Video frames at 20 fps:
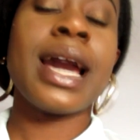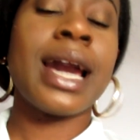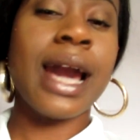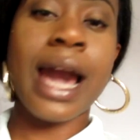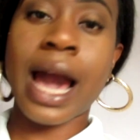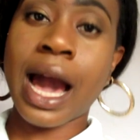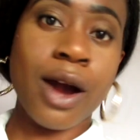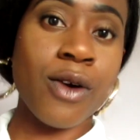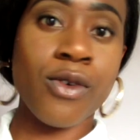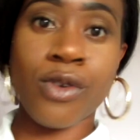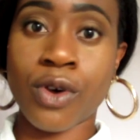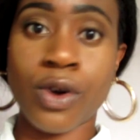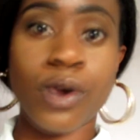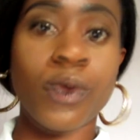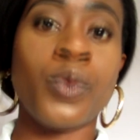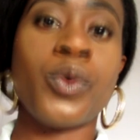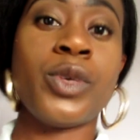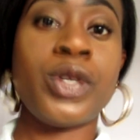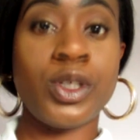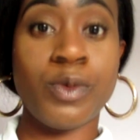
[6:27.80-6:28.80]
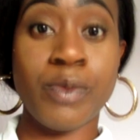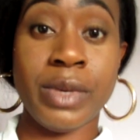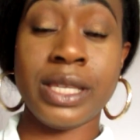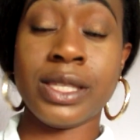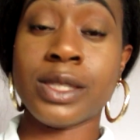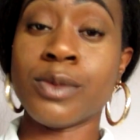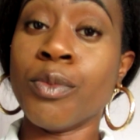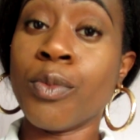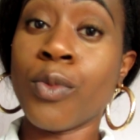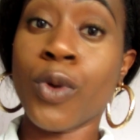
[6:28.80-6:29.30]
karo, which
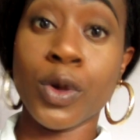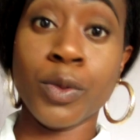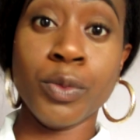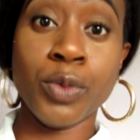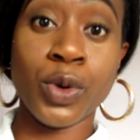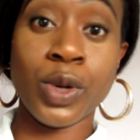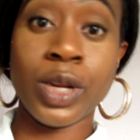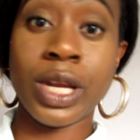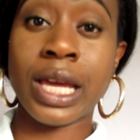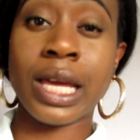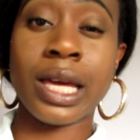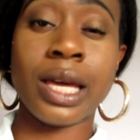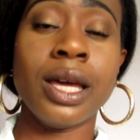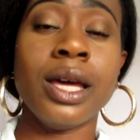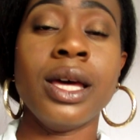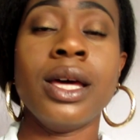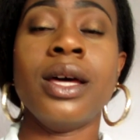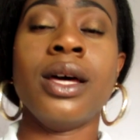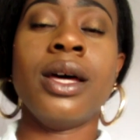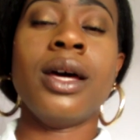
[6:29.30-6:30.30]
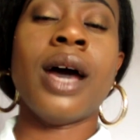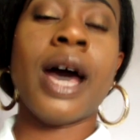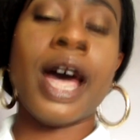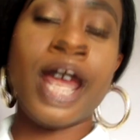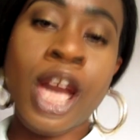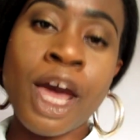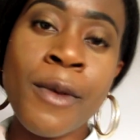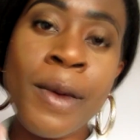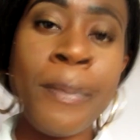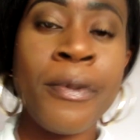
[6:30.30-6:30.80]
means good morning. I
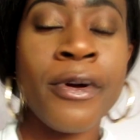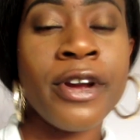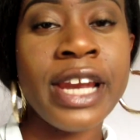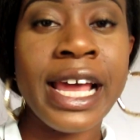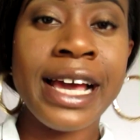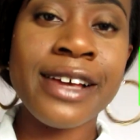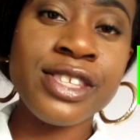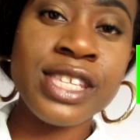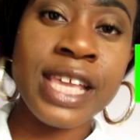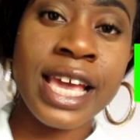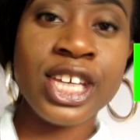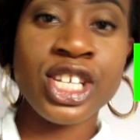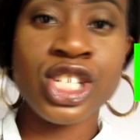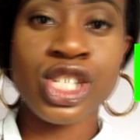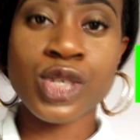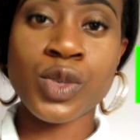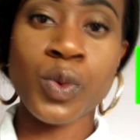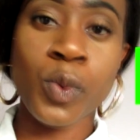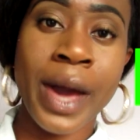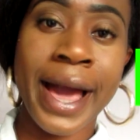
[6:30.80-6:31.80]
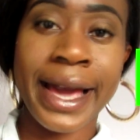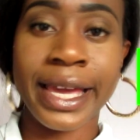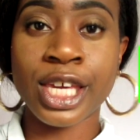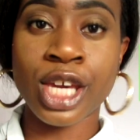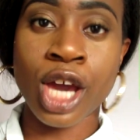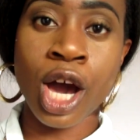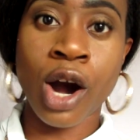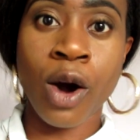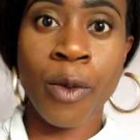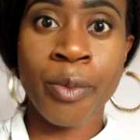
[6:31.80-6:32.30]
know my pronunciation's whack,
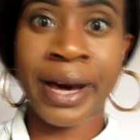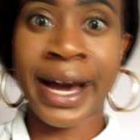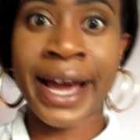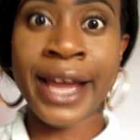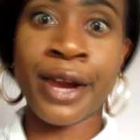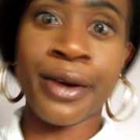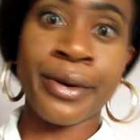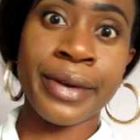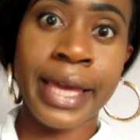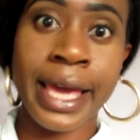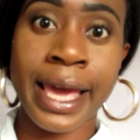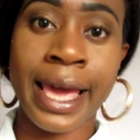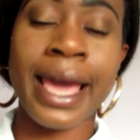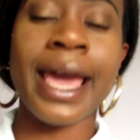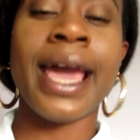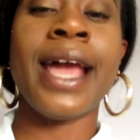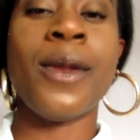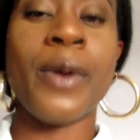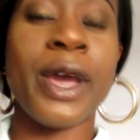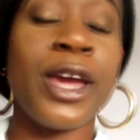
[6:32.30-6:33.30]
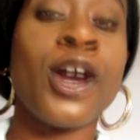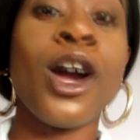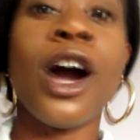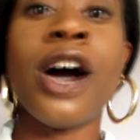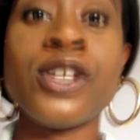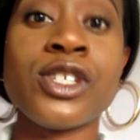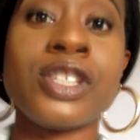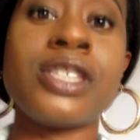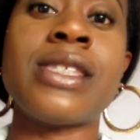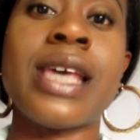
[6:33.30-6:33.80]
y'all, but I don't care. Anyway, you
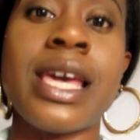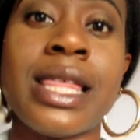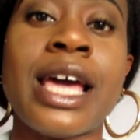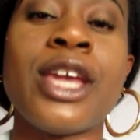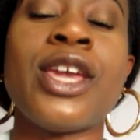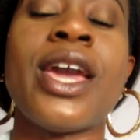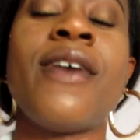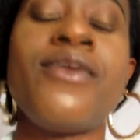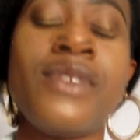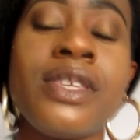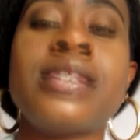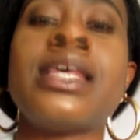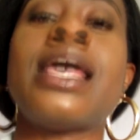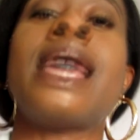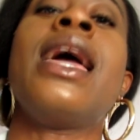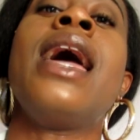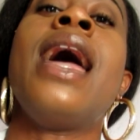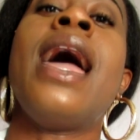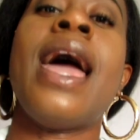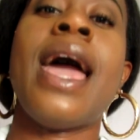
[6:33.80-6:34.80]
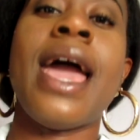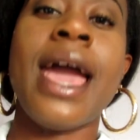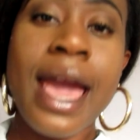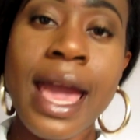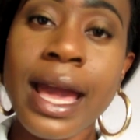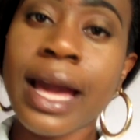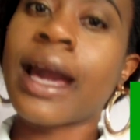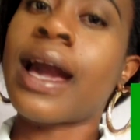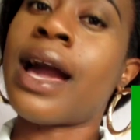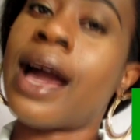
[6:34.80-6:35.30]
can't just say that. You have to say
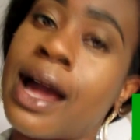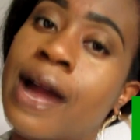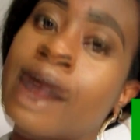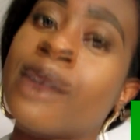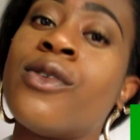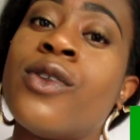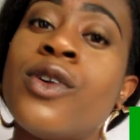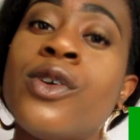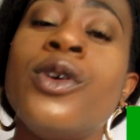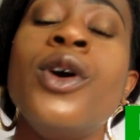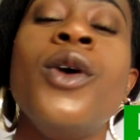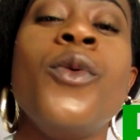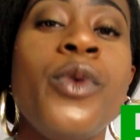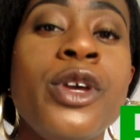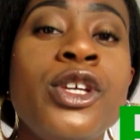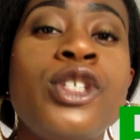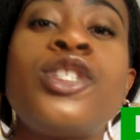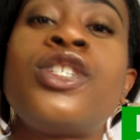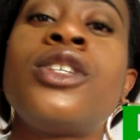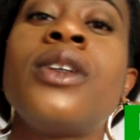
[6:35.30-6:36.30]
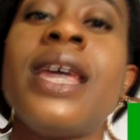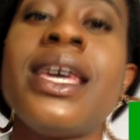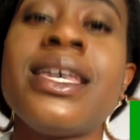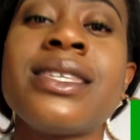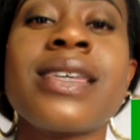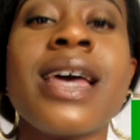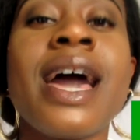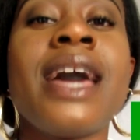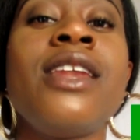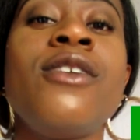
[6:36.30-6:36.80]
karo, which
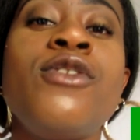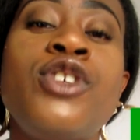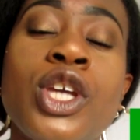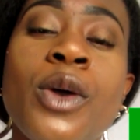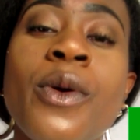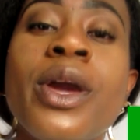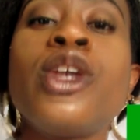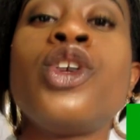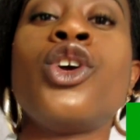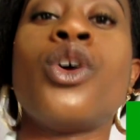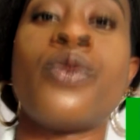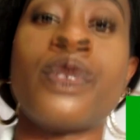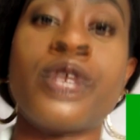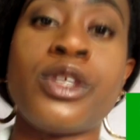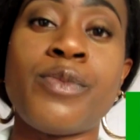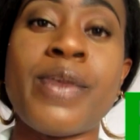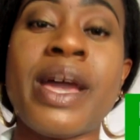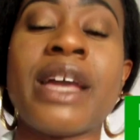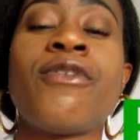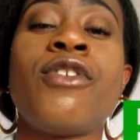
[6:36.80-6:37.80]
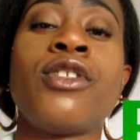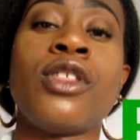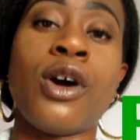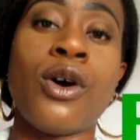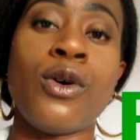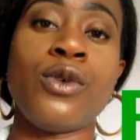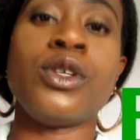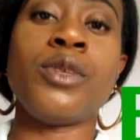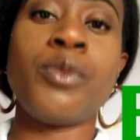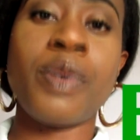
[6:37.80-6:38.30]
is kind of showing your respect for the
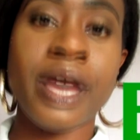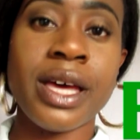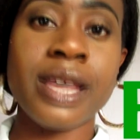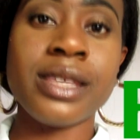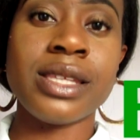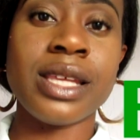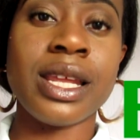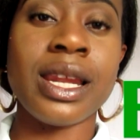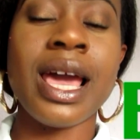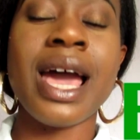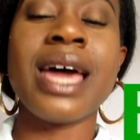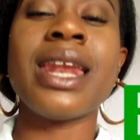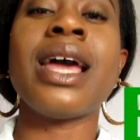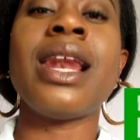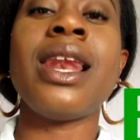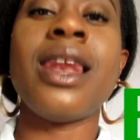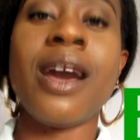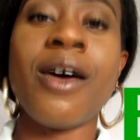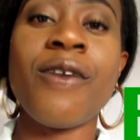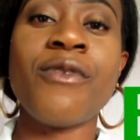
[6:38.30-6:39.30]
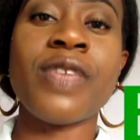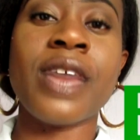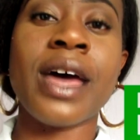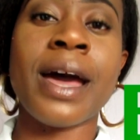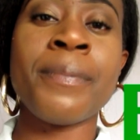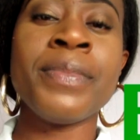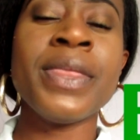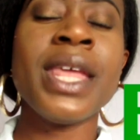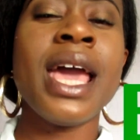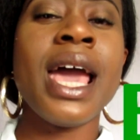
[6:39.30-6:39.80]
older person. And I love
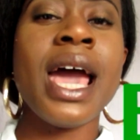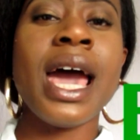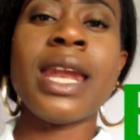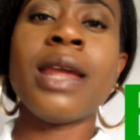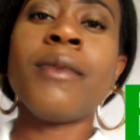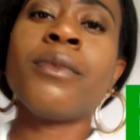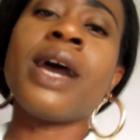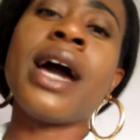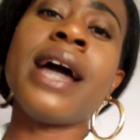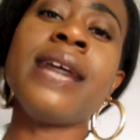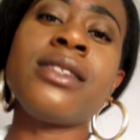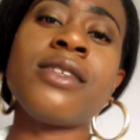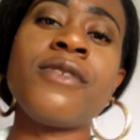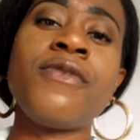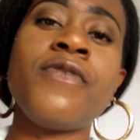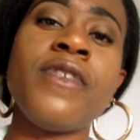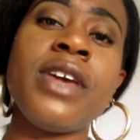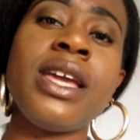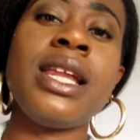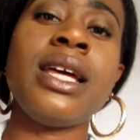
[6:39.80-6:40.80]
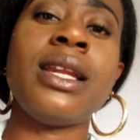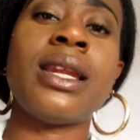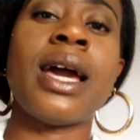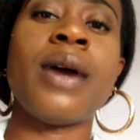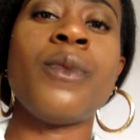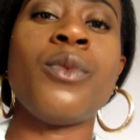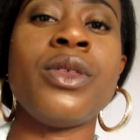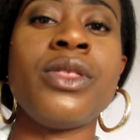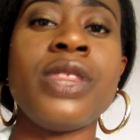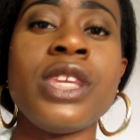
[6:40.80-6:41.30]
that. And I'm kind of feeling
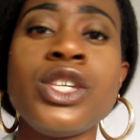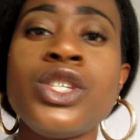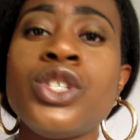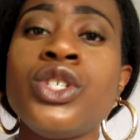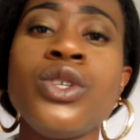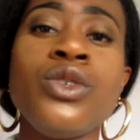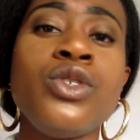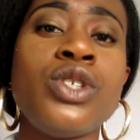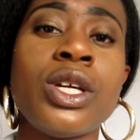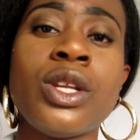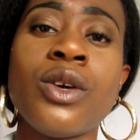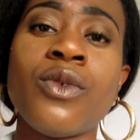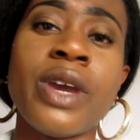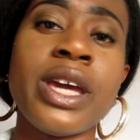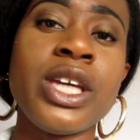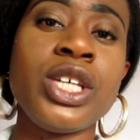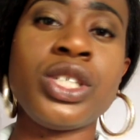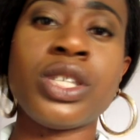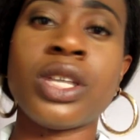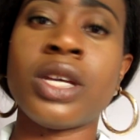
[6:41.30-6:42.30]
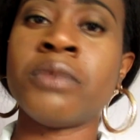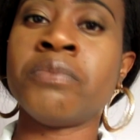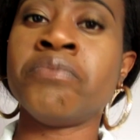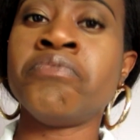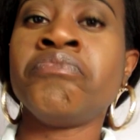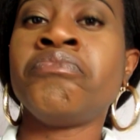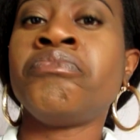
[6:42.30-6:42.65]
like with this new generation,